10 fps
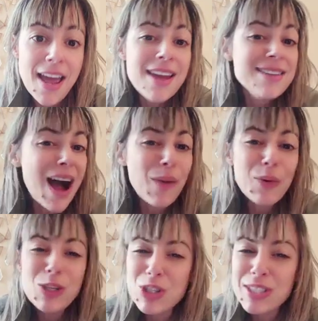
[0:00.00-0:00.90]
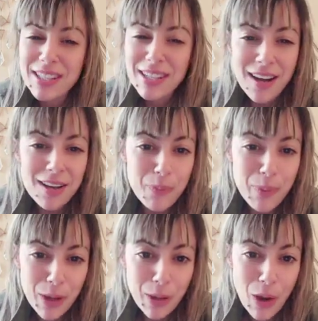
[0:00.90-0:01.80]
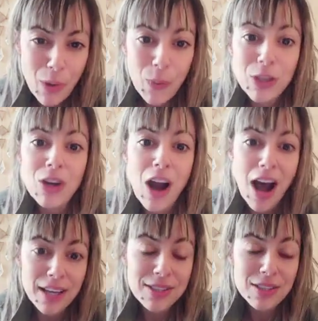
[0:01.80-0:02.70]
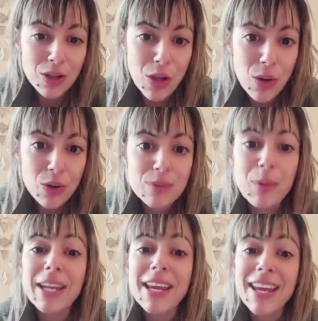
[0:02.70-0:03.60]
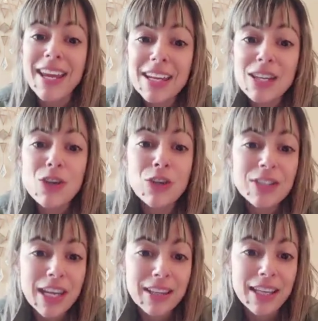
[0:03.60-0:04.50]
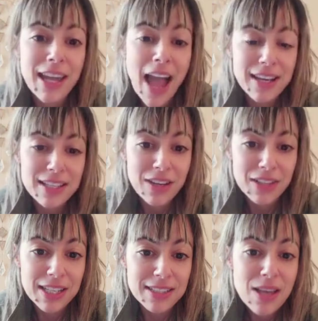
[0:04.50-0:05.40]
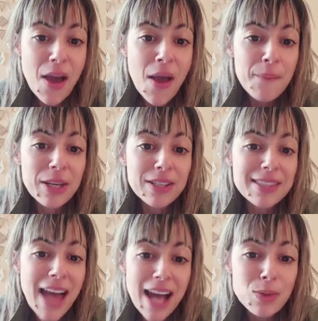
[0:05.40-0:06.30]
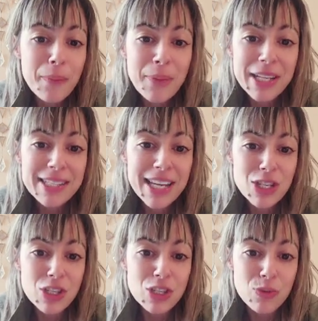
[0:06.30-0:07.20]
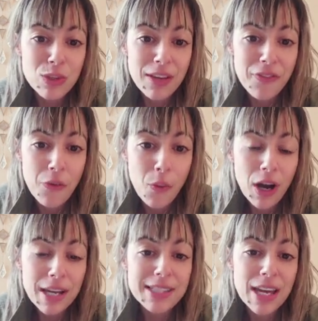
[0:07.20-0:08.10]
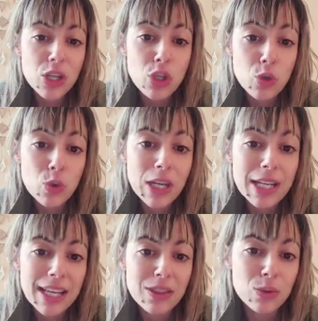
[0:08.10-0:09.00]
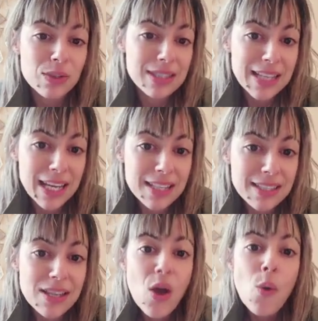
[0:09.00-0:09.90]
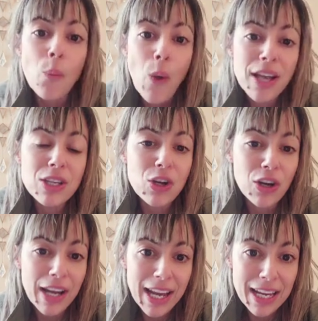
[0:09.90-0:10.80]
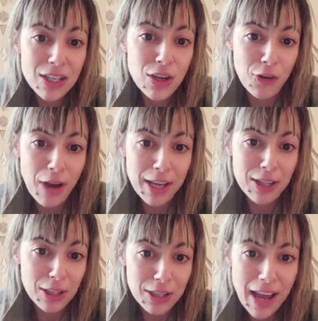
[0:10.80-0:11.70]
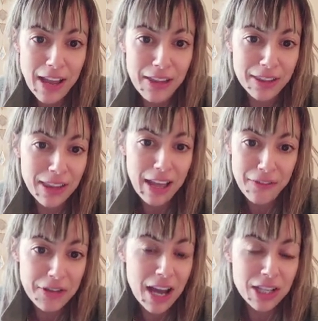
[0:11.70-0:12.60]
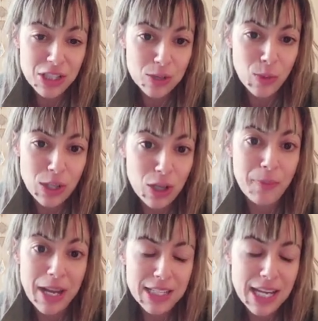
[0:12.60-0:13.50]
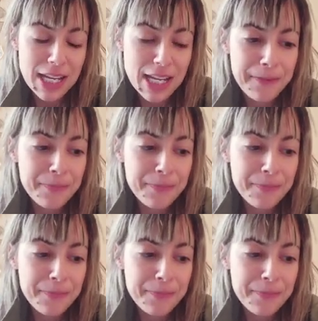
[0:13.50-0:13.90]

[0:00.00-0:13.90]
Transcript: not when you're sitting on a pillow, when your eyes are closed, but in your daily activities. Because that's what meditation is really for, is that you can hit those states when you're in your regular life, not just when you're meditating.